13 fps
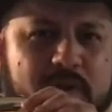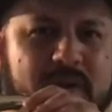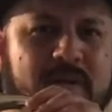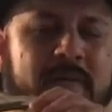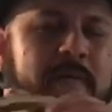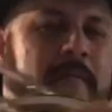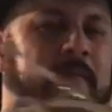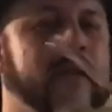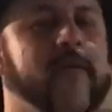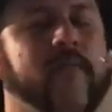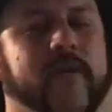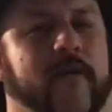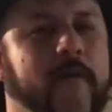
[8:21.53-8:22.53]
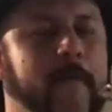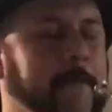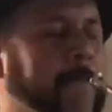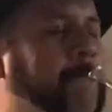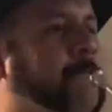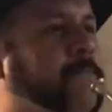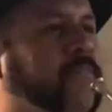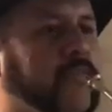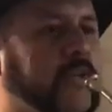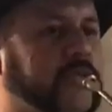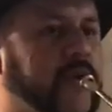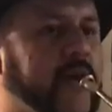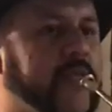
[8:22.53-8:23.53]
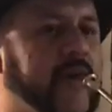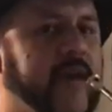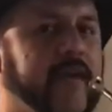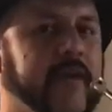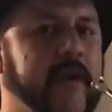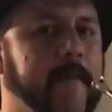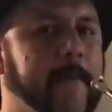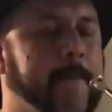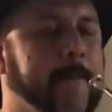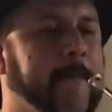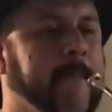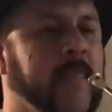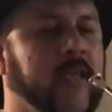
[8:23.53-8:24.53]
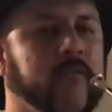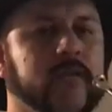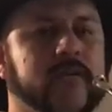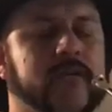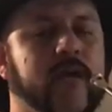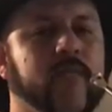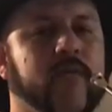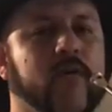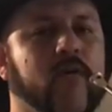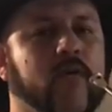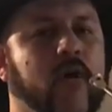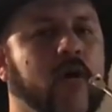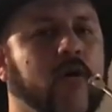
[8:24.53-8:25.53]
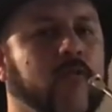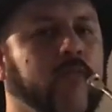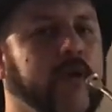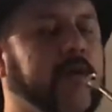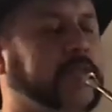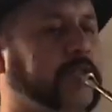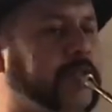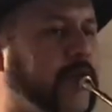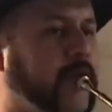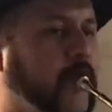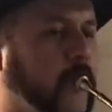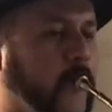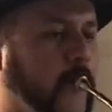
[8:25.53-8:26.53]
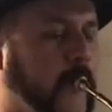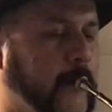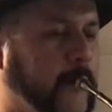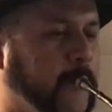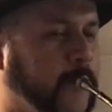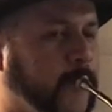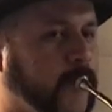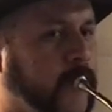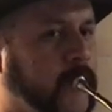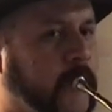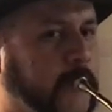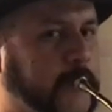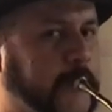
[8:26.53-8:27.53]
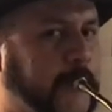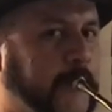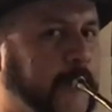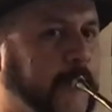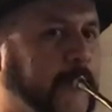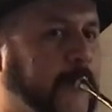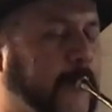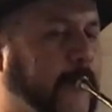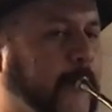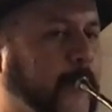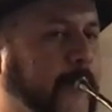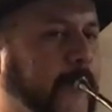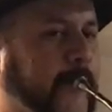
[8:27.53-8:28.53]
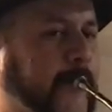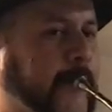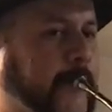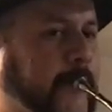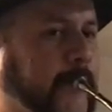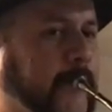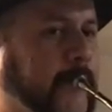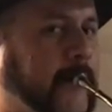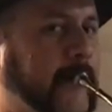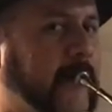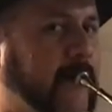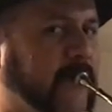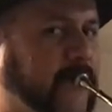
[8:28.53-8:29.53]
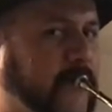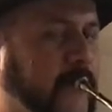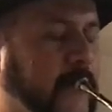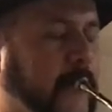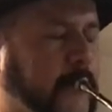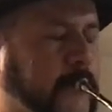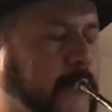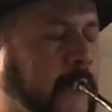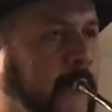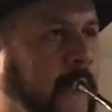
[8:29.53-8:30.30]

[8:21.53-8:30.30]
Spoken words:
her. Here we go. Let's try that again. This time we're going all the way up to G. 1, 2, here we go. Half notes.